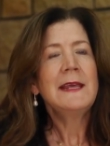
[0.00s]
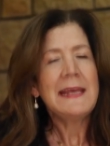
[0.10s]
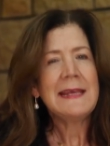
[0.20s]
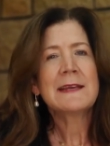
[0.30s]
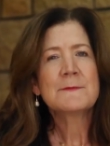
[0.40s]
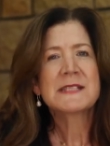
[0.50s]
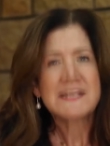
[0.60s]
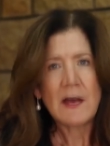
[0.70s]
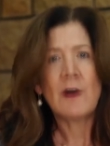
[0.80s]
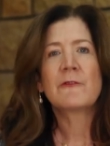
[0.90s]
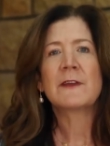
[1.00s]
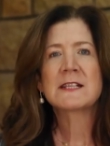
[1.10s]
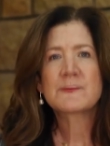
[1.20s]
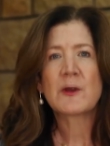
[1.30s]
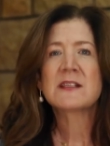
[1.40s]
He himself
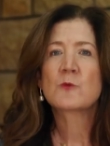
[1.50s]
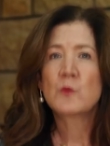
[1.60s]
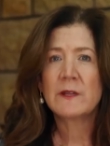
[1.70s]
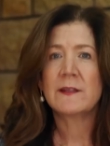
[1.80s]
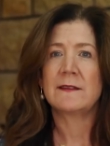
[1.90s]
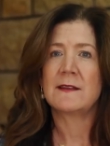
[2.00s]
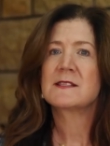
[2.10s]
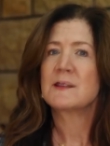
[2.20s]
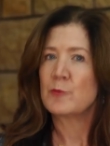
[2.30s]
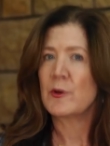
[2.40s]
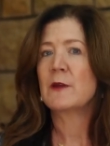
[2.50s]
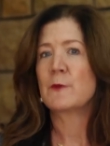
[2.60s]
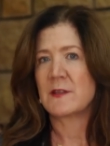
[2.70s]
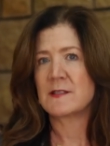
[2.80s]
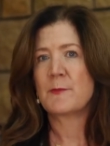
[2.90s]
expressed willingness to break
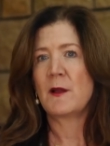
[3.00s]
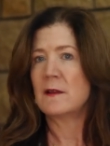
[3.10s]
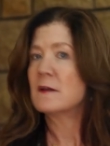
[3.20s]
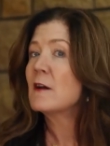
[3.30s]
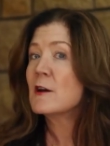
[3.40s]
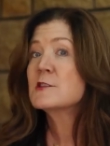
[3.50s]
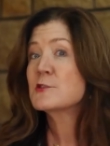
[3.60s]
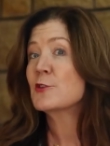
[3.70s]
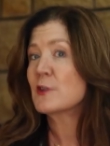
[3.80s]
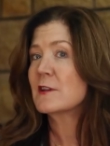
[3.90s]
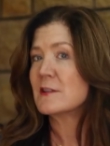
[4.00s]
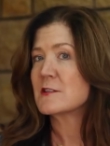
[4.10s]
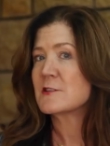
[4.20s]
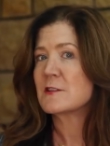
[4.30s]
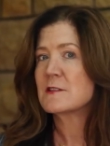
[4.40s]
with Hezbollah on certain
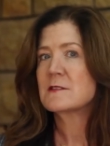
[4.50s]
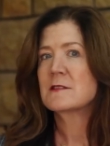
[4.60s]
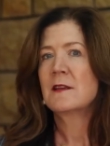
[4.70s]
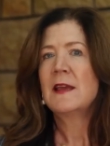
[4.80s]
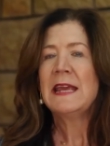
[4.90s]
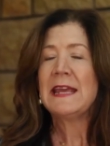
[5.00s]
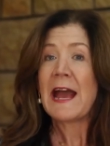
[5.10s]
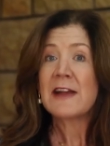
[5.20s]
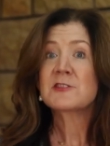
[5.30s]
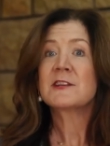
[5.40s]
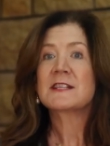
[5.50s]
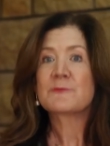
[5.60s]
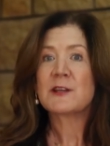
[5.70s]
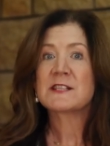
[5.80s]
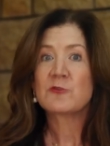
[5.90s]
conditions. He actually
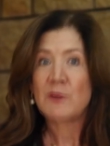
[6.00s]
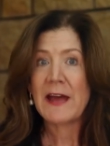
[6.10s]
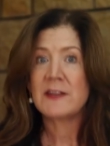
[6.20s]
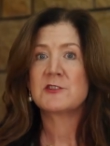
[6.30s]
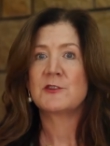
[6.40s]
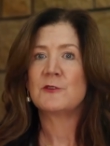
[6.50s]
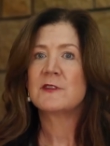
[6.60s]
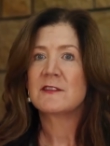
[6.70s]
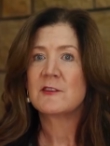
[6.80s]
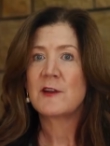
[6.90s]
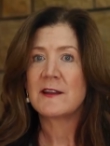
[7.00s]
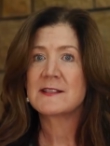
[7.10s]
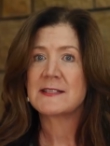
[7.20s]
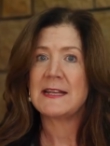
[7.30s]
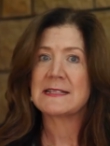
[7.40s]
expressed gratitude that the United
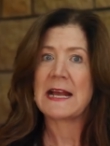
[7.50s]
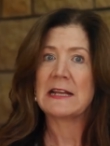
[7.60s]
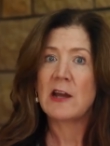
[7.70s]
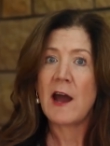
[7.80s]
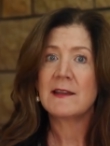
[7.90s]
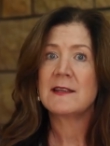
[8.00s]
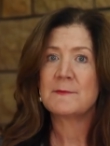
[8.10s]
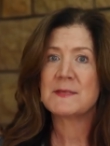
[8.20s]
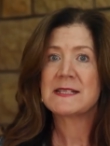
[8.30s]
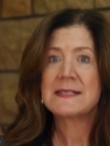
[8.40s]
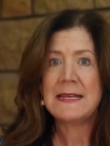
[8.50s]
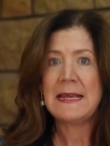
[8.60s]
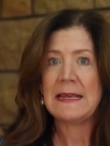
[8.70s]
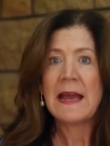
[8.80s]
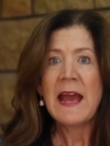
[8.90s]
States had gotten him to
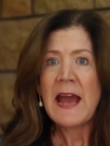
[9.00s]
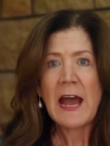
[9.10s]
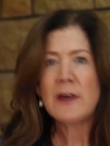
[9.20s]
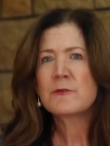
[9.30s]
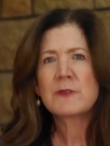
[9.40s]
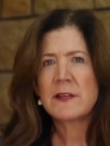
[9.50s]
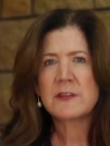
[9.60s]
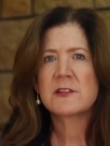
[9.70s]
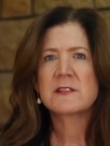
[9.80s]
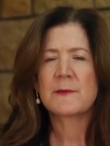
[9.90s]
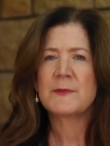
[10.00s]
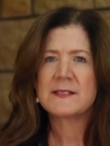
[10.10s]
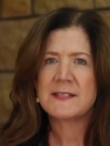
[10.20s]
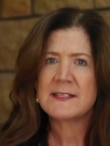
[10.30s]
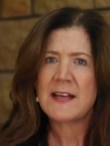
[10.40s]
see how the relationship
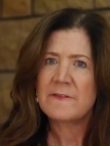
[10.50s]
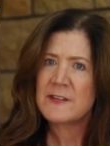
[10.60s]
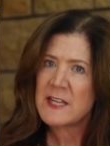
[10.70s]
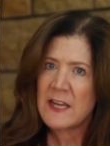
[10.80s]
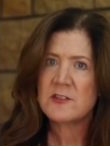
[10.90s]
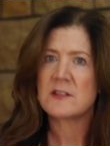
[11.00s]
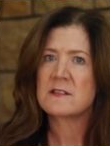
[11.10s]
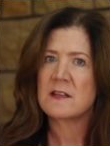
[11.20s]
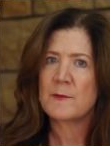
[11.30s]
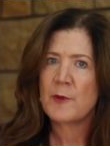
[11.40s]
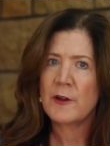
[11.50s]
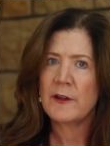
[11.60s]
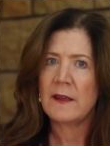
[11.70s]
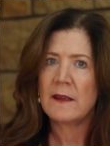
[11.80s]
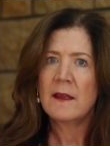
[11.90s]
is disadvantageous to the
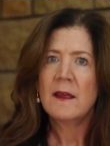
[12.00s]
party.